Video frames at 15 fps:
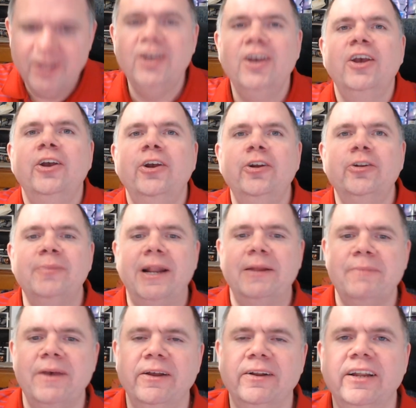huge Medic
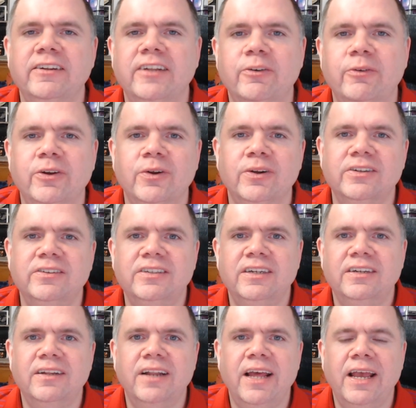Mail Days like we're going to see
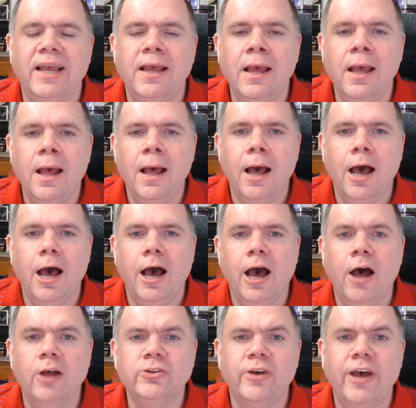today.
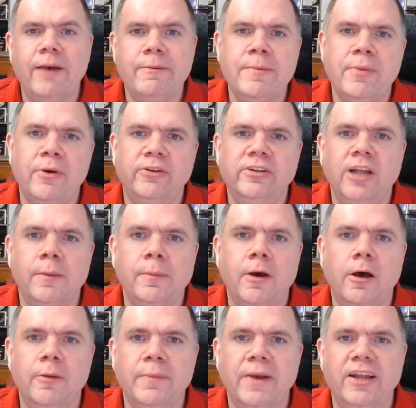Also have been posting up
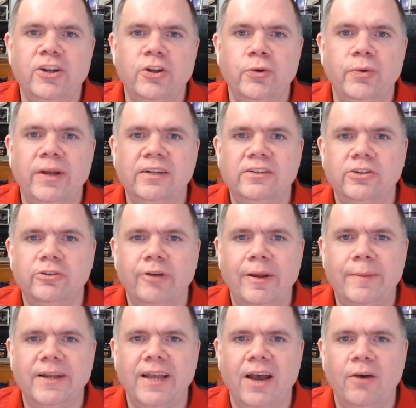on my new Instagram
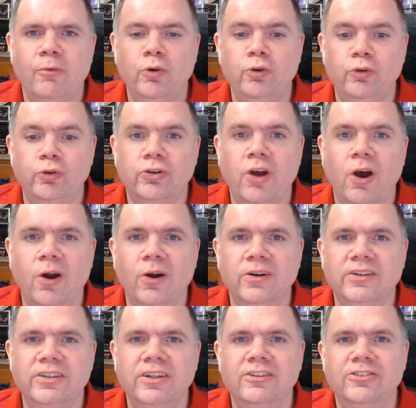account, Woodrew's
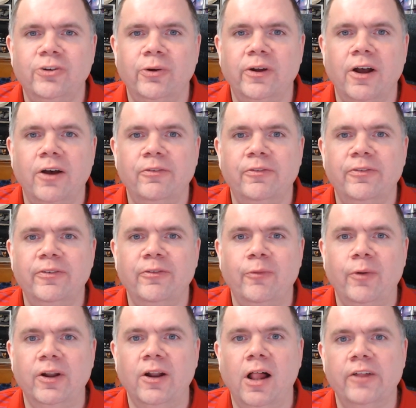Cards, showing off
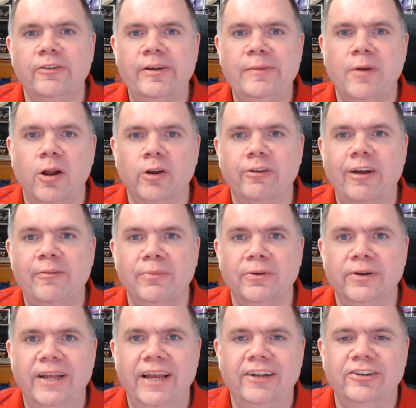one Hall of Fame autograph per
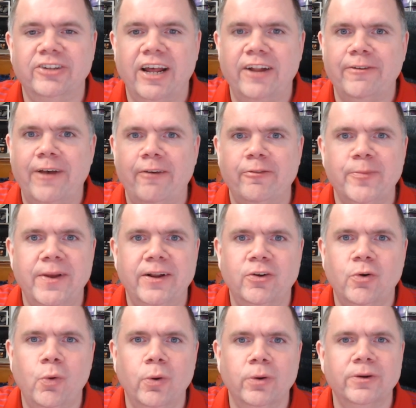day, just kind of alphabetical
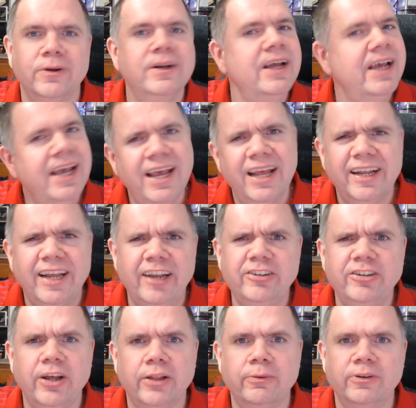order.
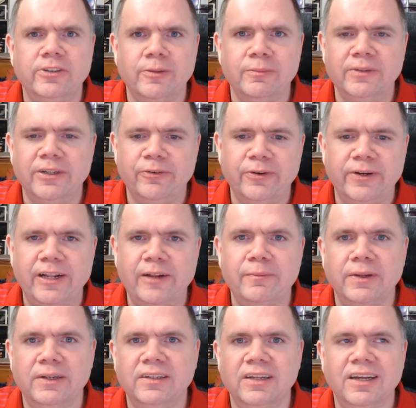Occasionally I'll throw something different in,
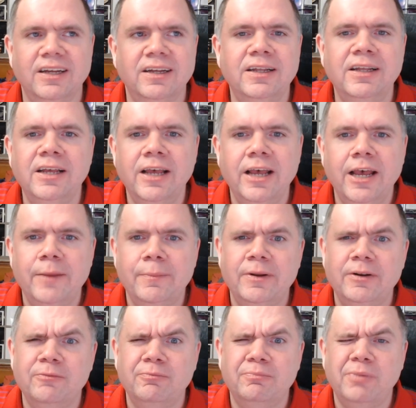but
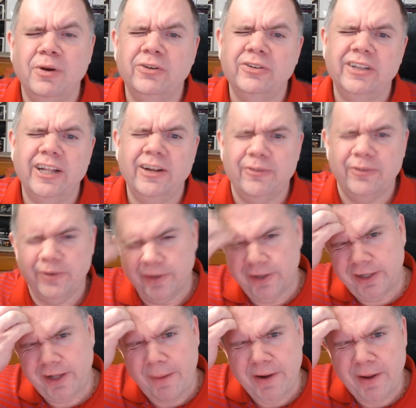been posting there for
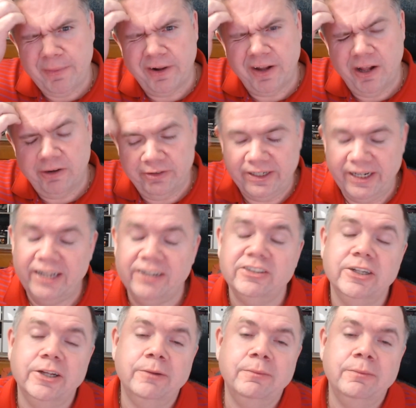coming up on 100 days, so